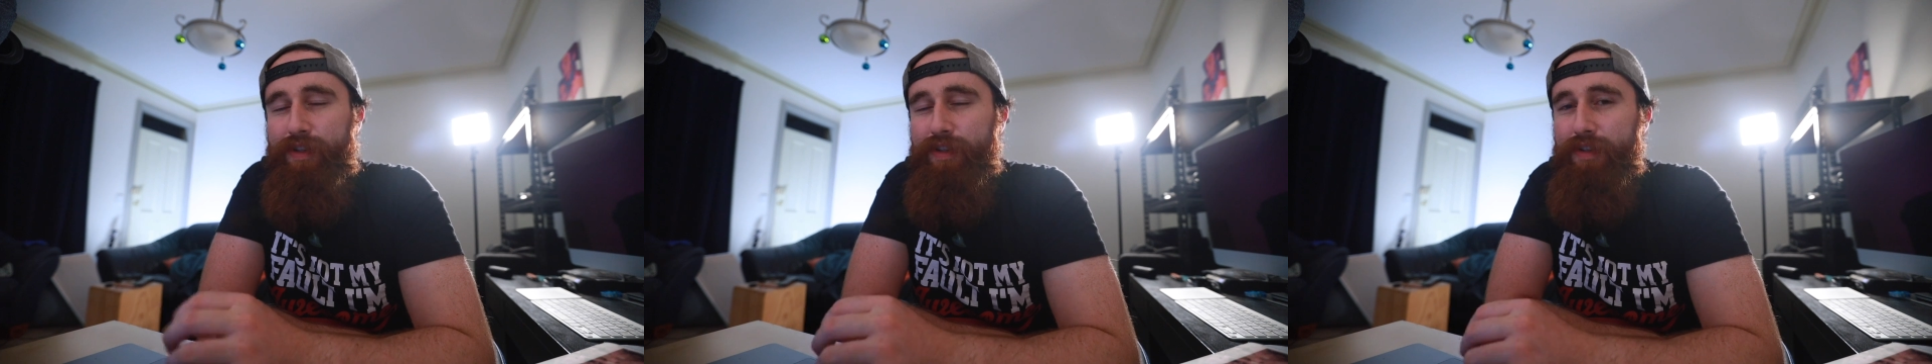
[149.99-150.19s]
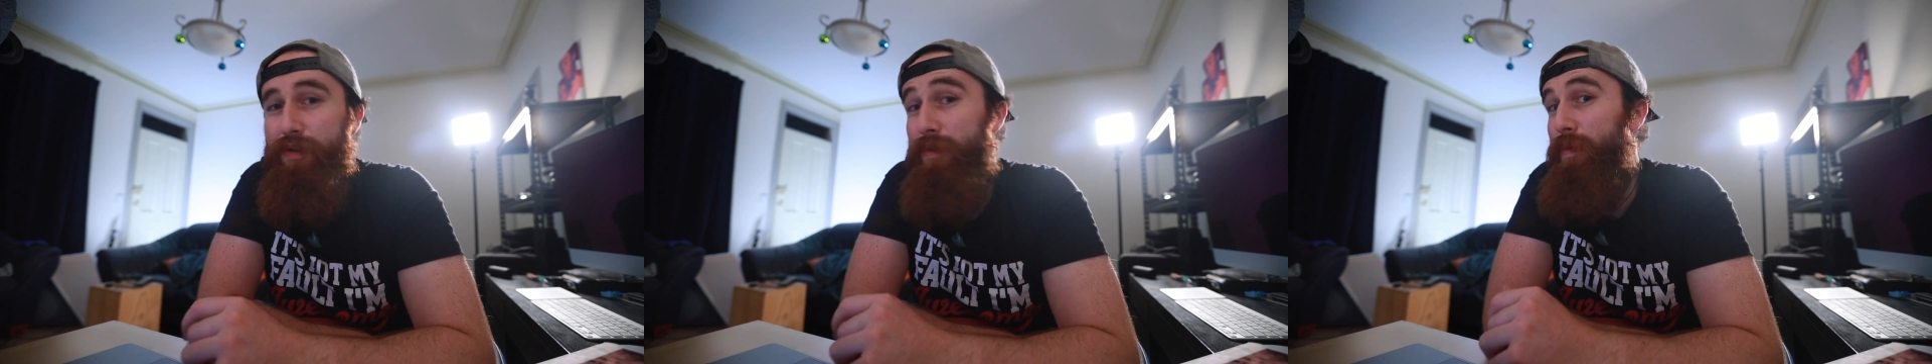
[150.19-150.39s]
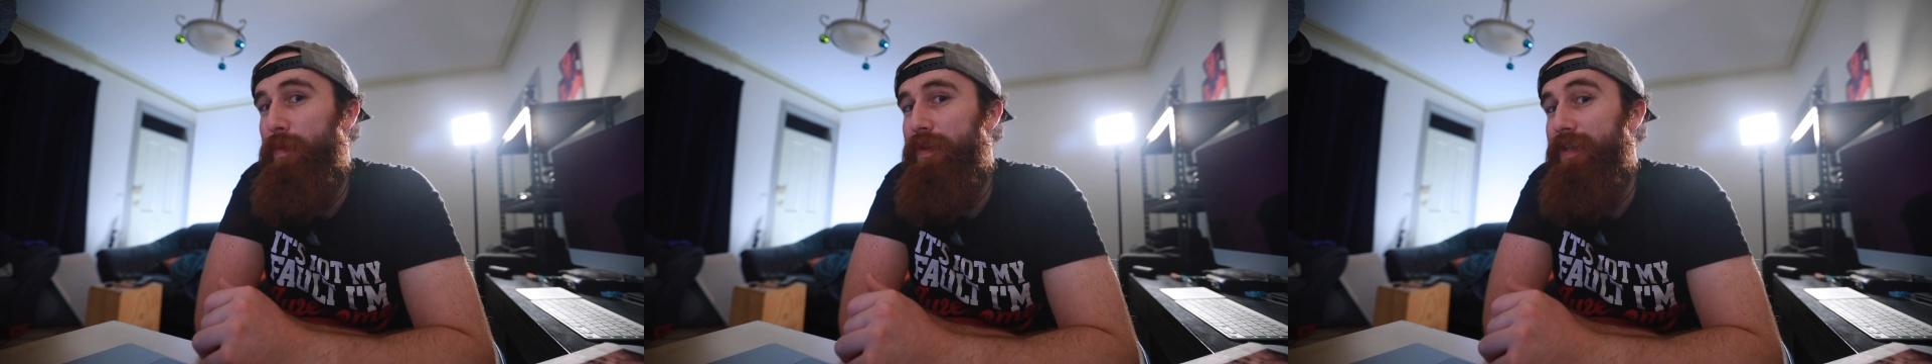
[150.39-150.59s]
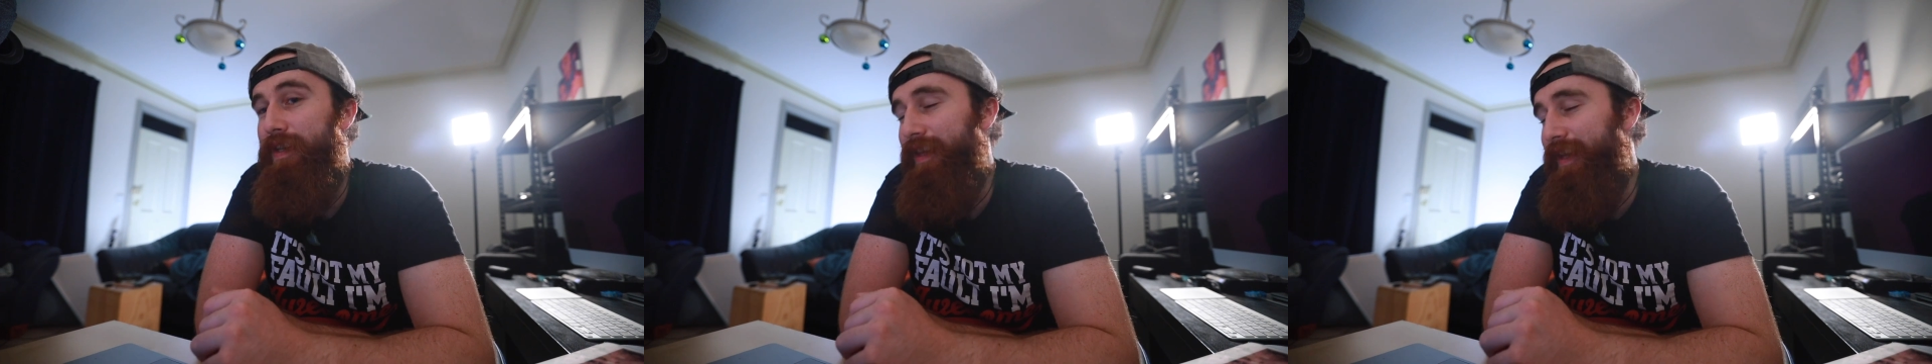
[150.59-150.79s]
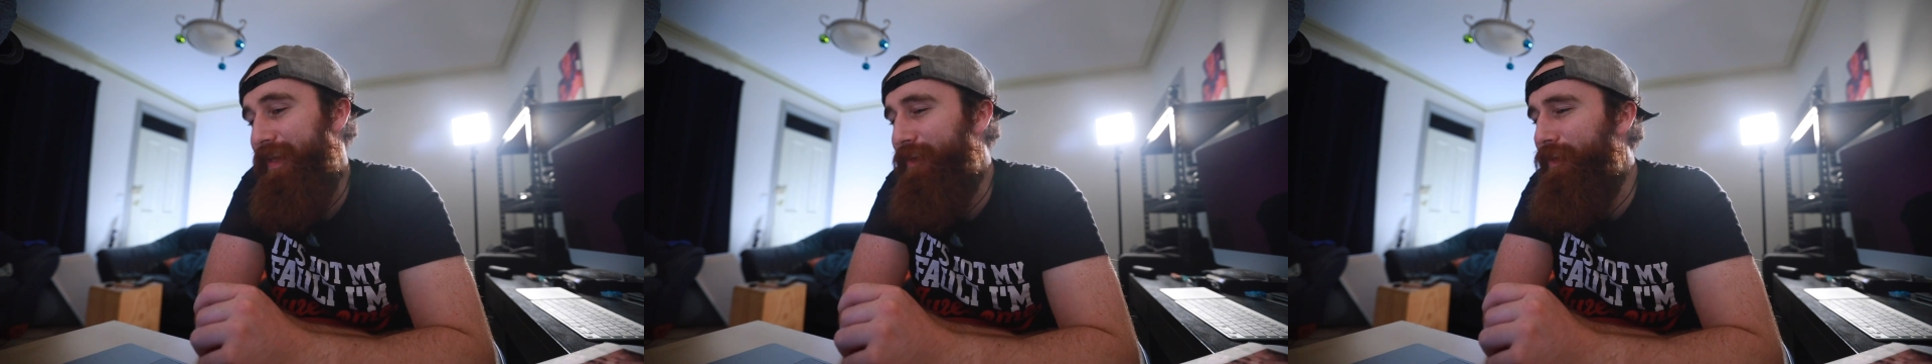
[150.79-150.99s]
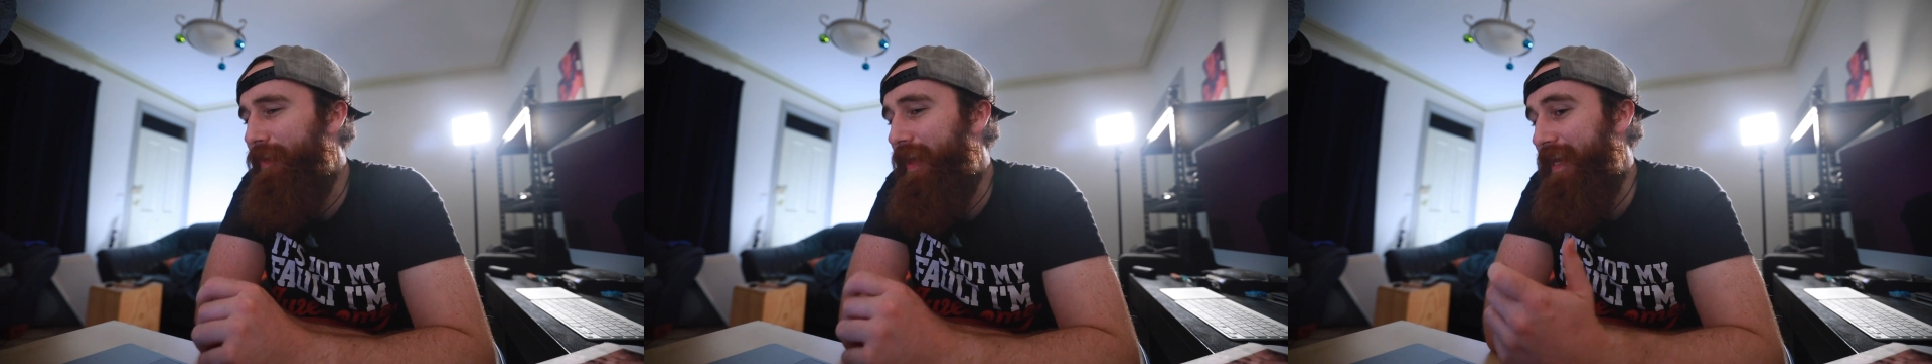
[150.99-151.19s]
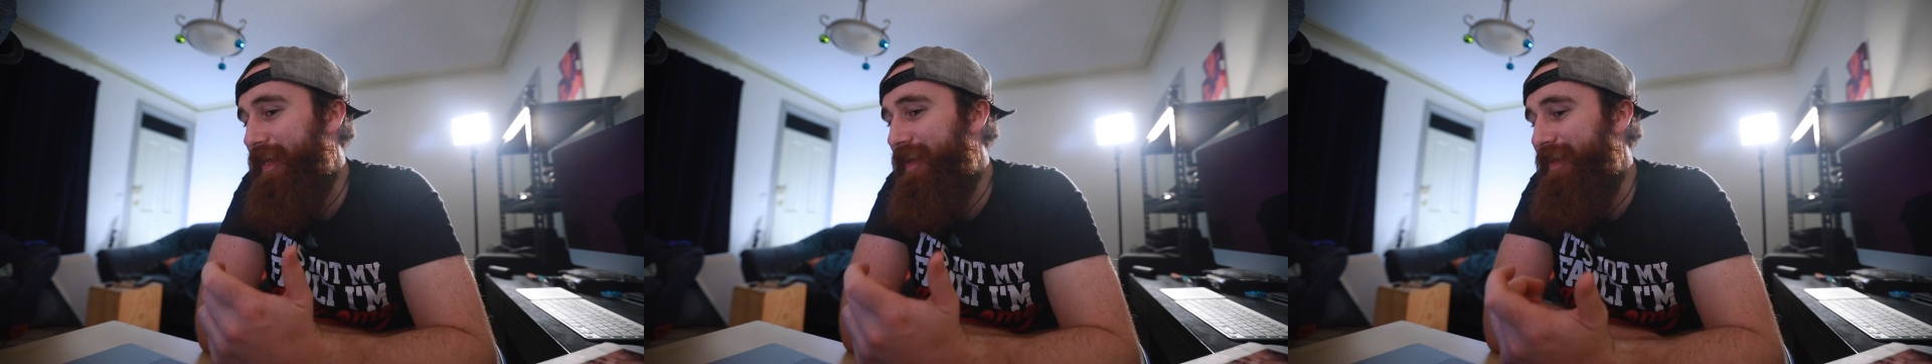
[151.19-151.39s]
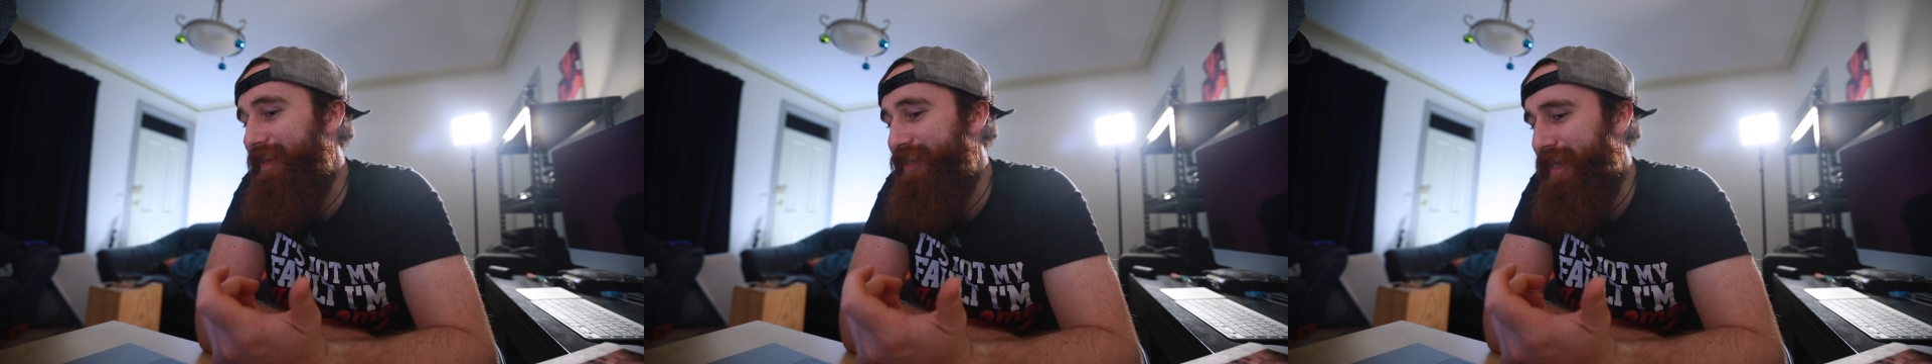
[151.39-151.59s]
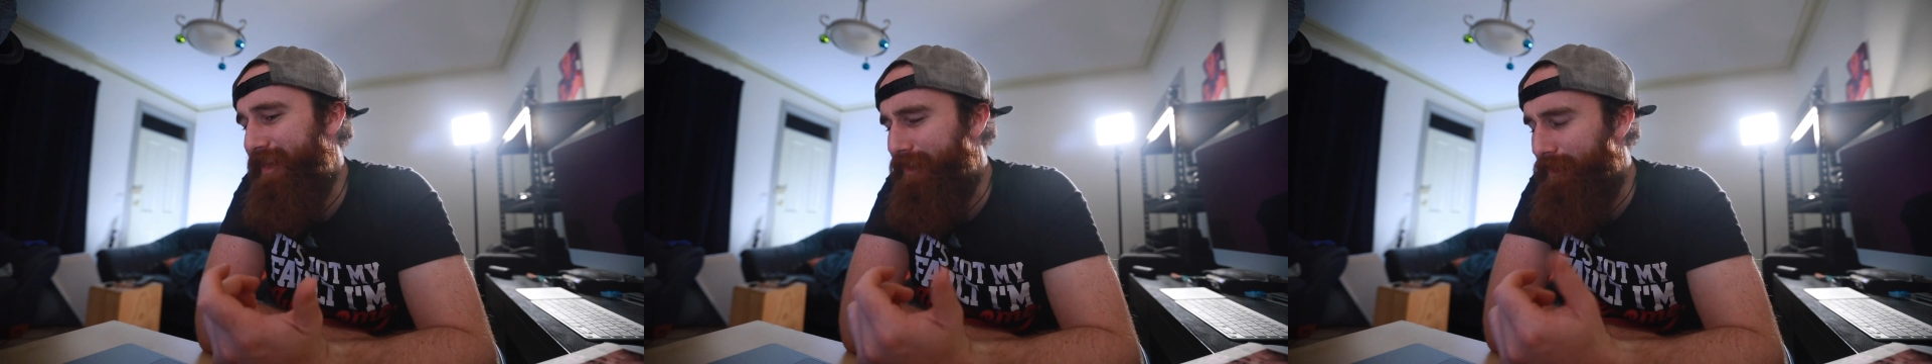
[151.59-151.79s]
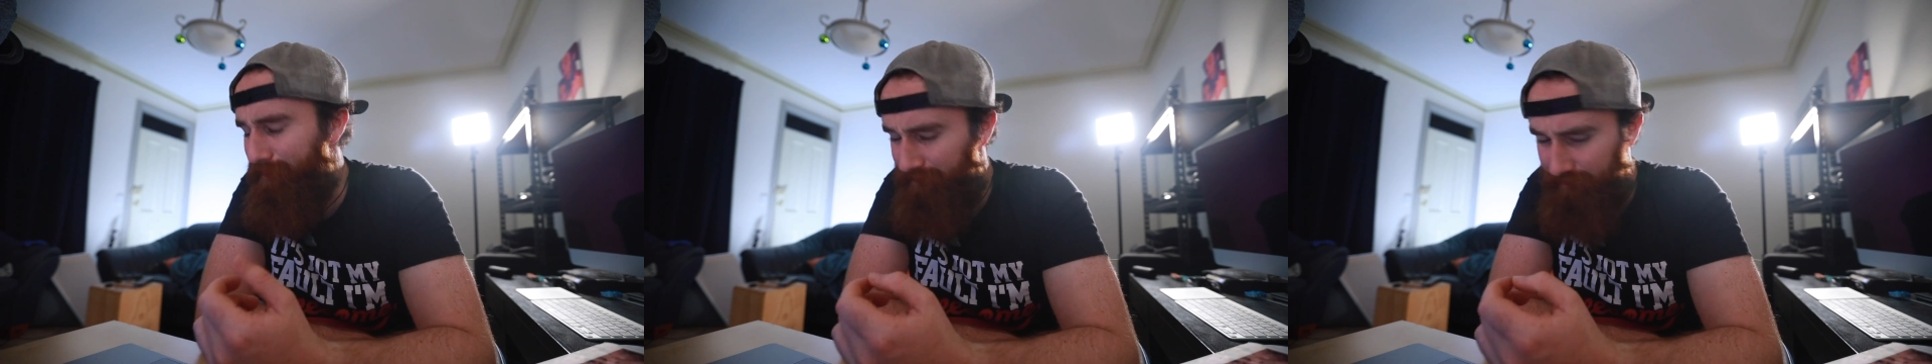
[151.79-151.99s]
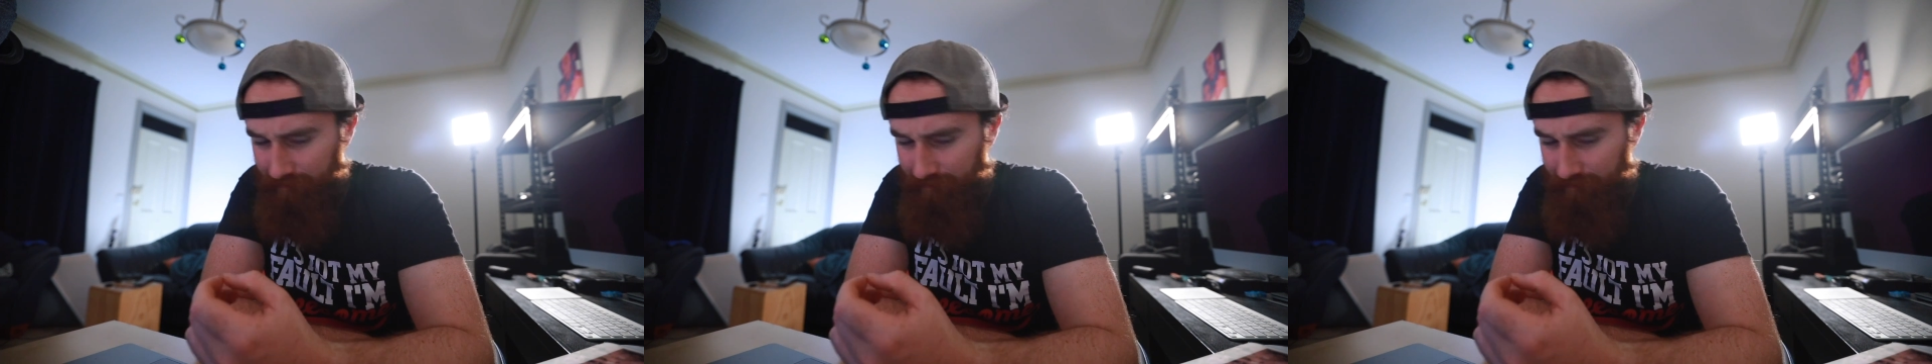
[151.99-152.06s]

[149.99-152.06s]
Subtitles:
to do and what to click and all that kind of jazz.